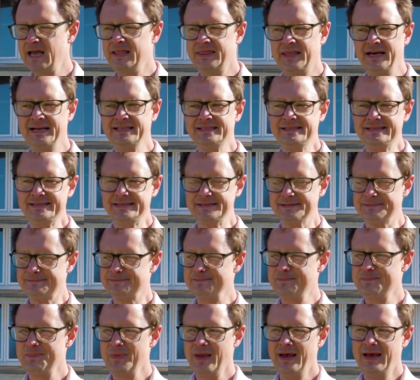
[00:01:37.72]
That's,
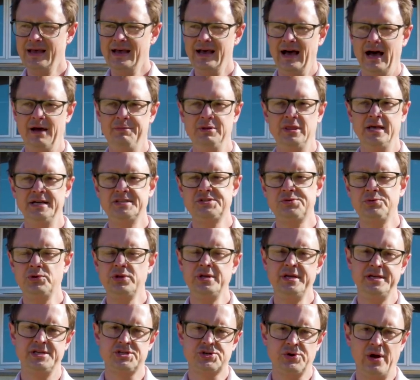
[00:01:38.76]
I mean, that's
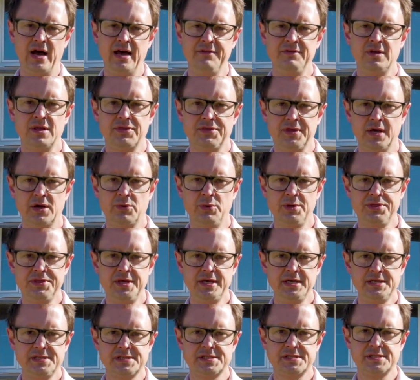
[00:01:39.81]
really a driving thing with
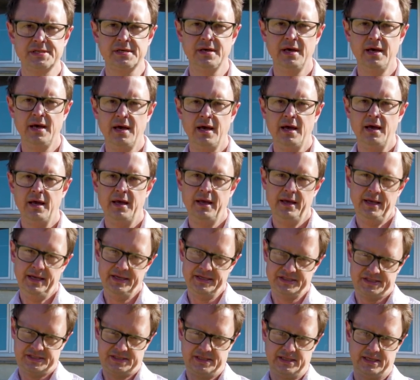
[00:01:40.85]
this. Right.
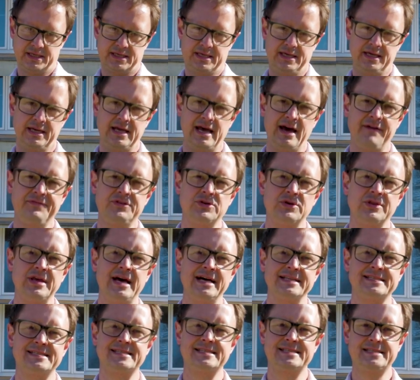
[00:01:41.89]
Is to get after
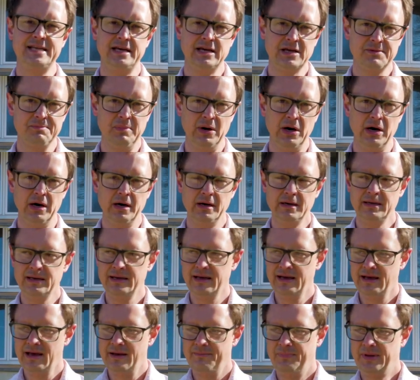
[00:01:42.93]
that stigma
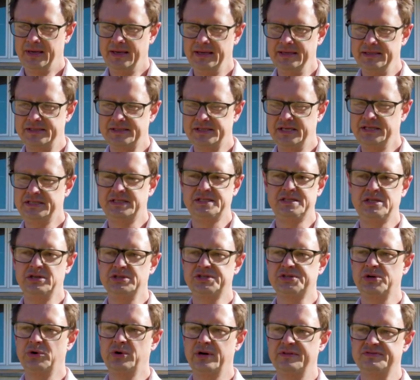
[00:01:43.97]
because this is the
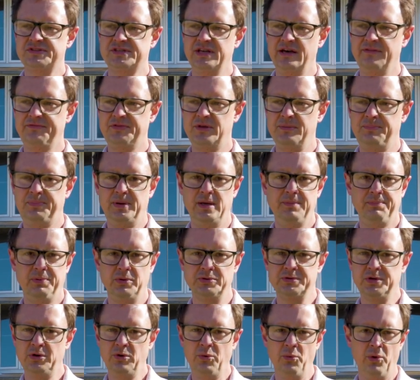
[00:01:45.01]
sort of stuff that people
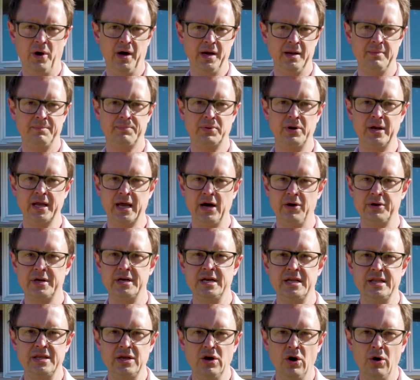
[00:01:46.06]
don't want to bring out
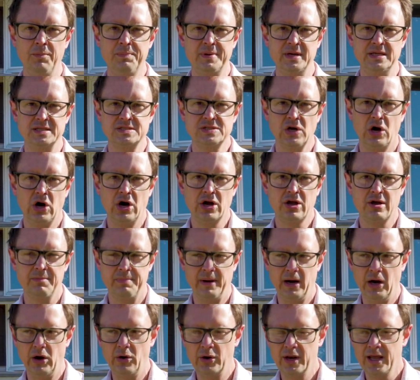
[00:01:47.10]
into the open and talk
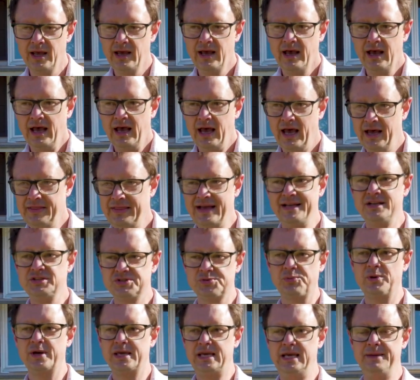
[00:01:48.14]
about. And that's
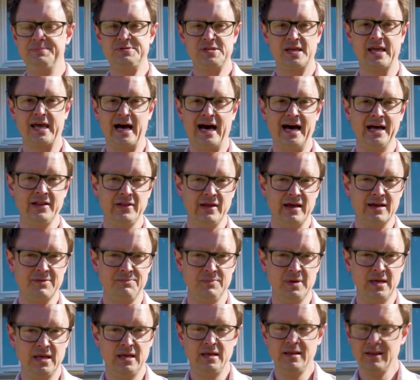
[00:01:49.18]
what keeps a guy like
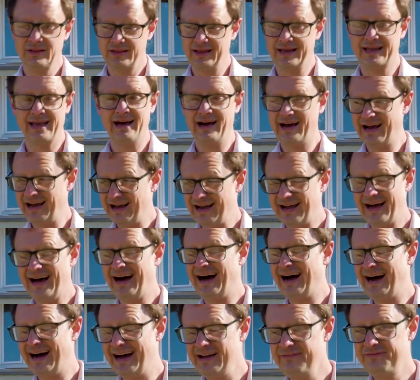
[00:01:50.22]
me, like a
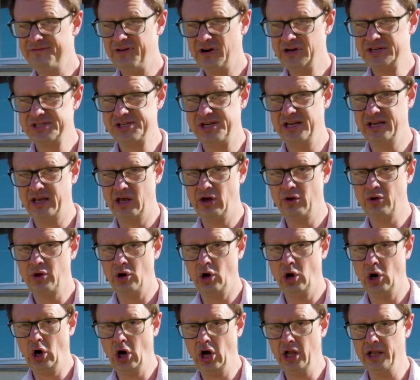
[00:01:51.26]
high functioning
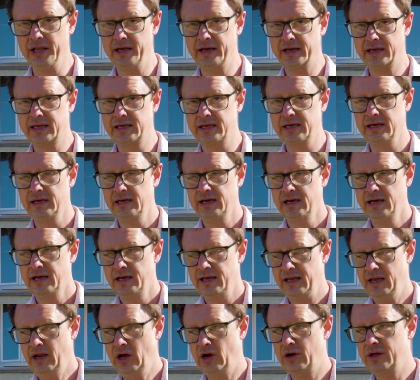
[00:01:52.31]
alcoholic,
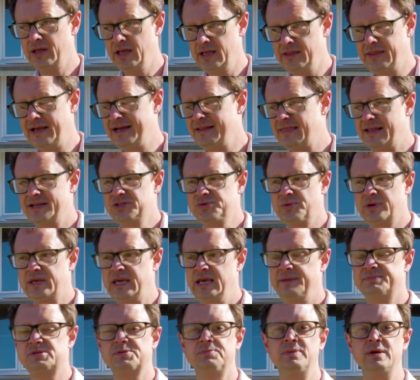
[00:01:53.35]
you know, that that's what
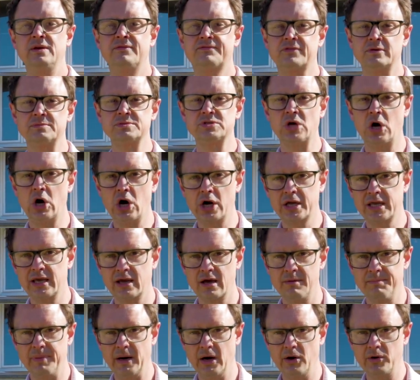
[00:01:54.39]
keeps me from talking
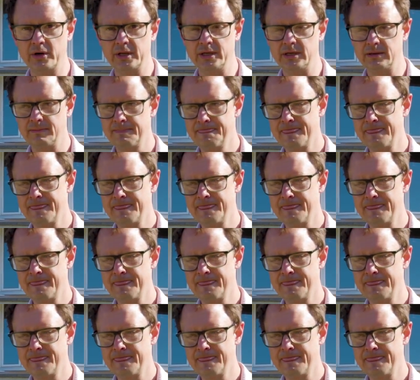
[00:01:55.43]
about it.